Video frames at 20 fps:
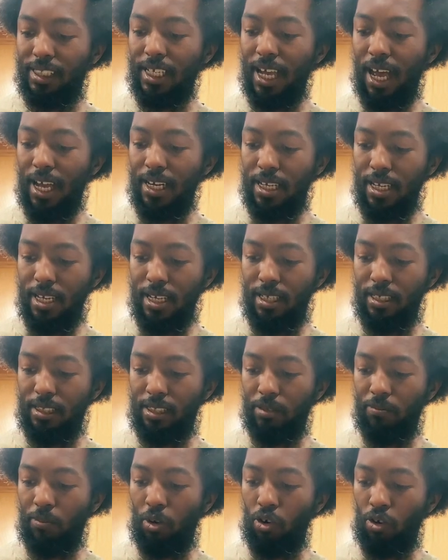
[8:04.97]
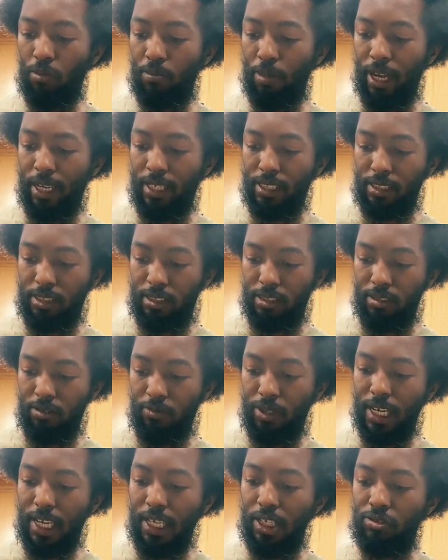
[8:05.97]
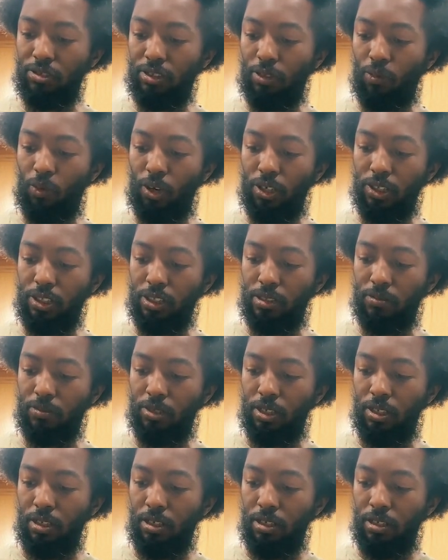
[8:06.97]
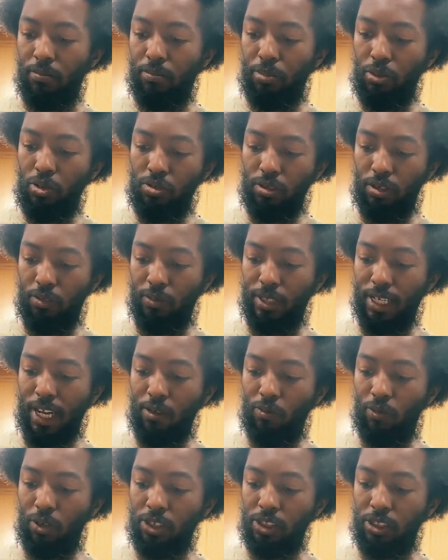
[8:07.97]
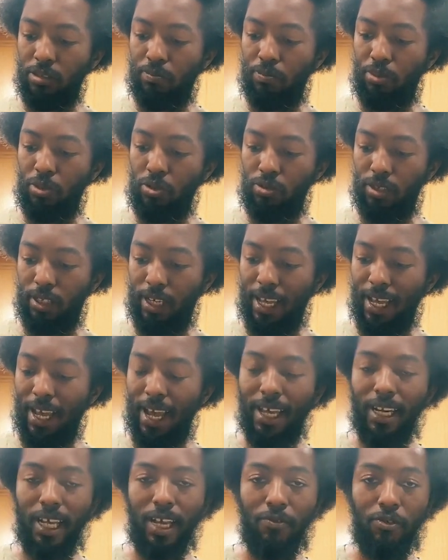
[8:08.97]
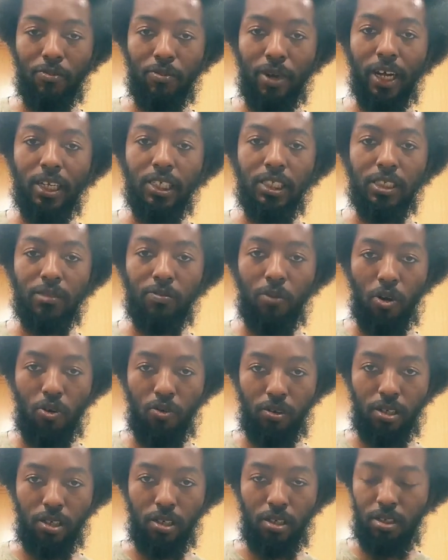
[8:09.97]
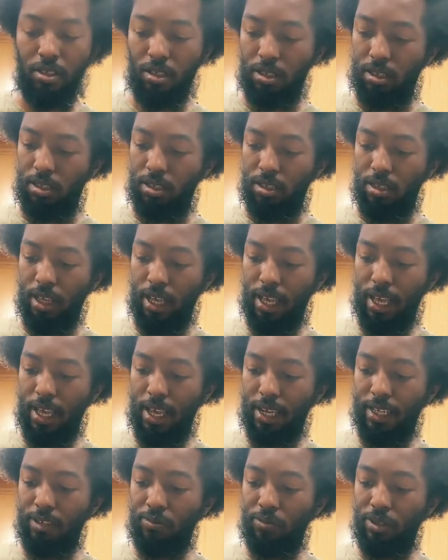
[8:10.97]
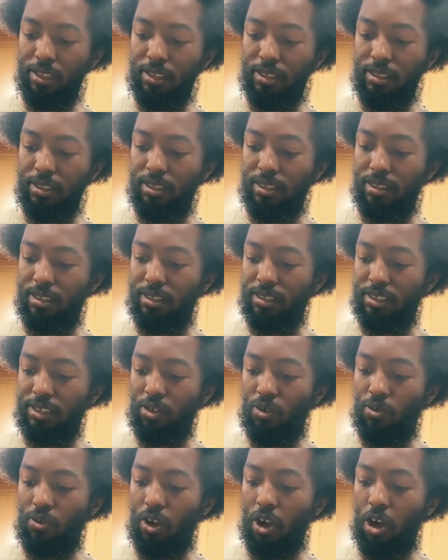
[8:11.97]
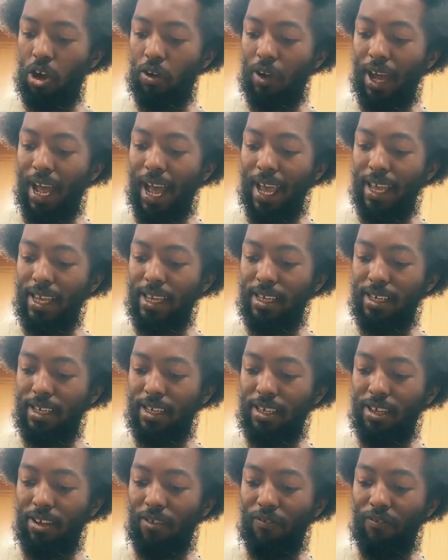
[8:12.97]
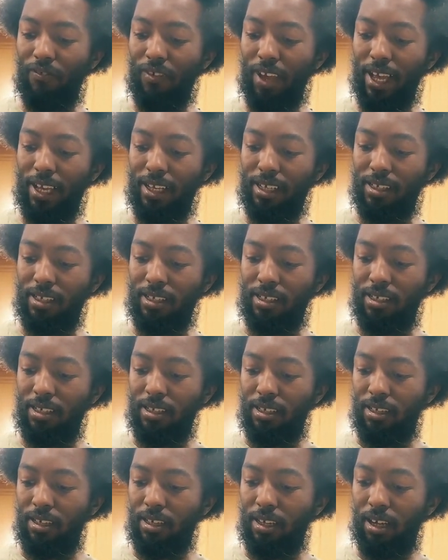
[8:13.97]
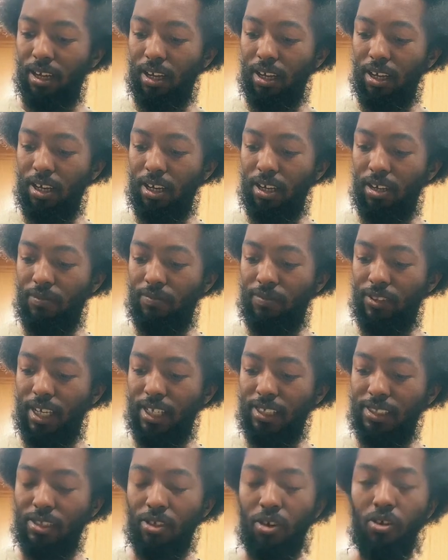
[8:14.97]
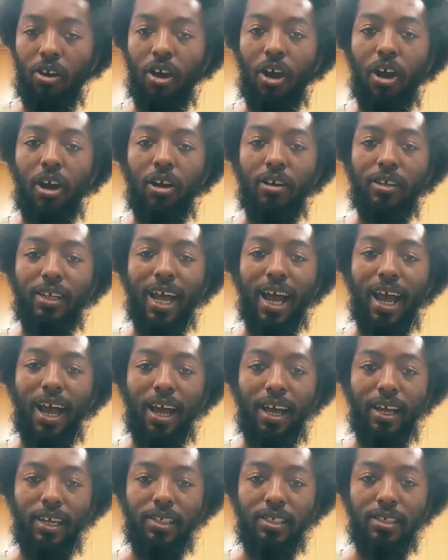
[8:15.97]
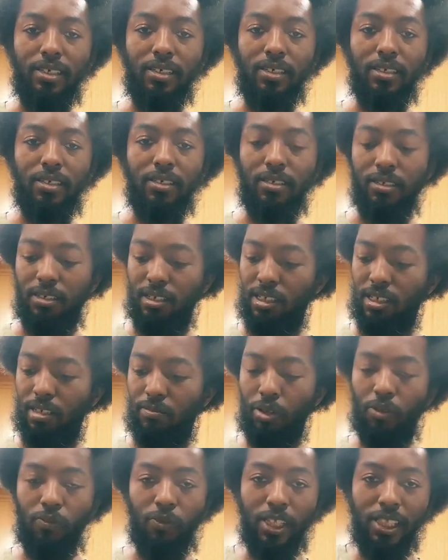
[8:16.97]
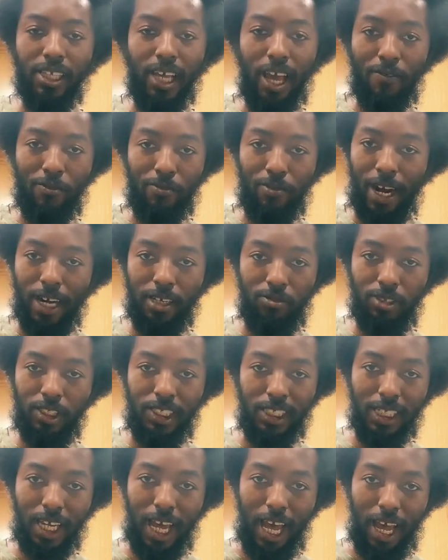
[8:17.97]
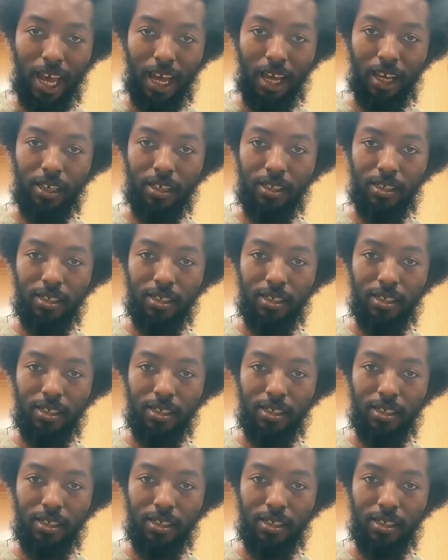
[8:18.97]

Chinese, the Moabites, when they used to worship Buddha. When they worshiped Buddha, they had everybody smoke, and it would so-called heighten the effect of their so-called God. But really, everybody was just high.